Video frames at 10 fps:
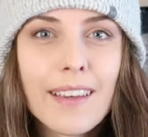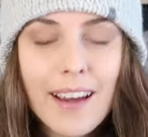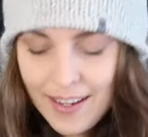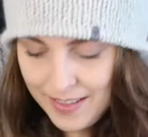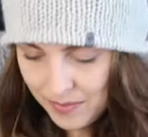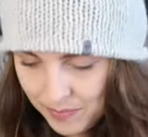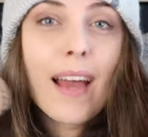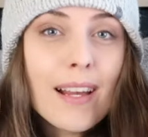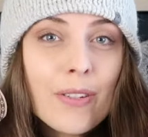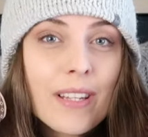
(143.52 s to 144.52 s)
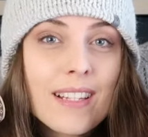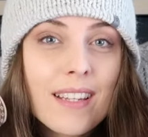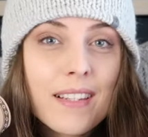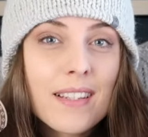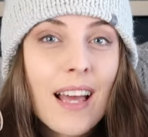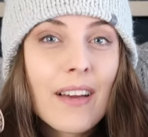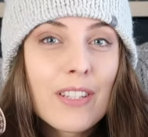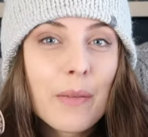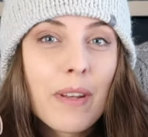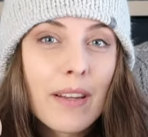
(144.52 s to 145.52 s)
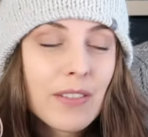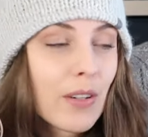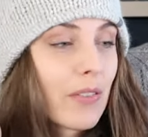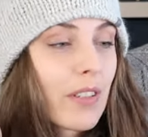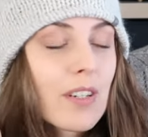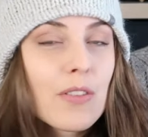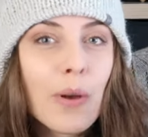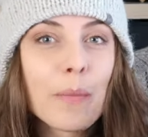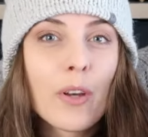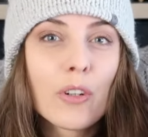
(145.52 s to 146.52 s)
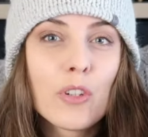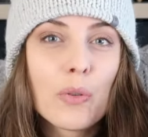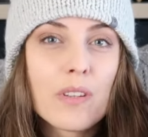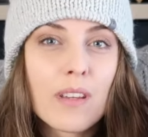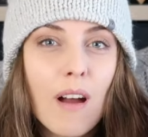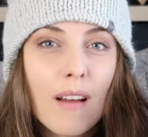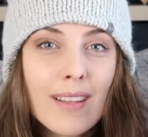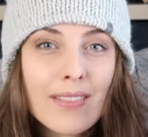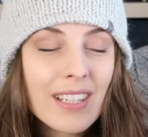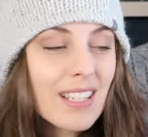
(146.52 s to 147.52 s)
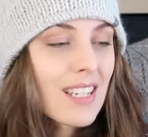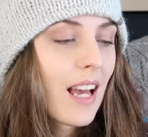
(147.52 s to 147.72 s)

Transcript: Yarn. As you can see, I still have some left over, so I'm not using all of it,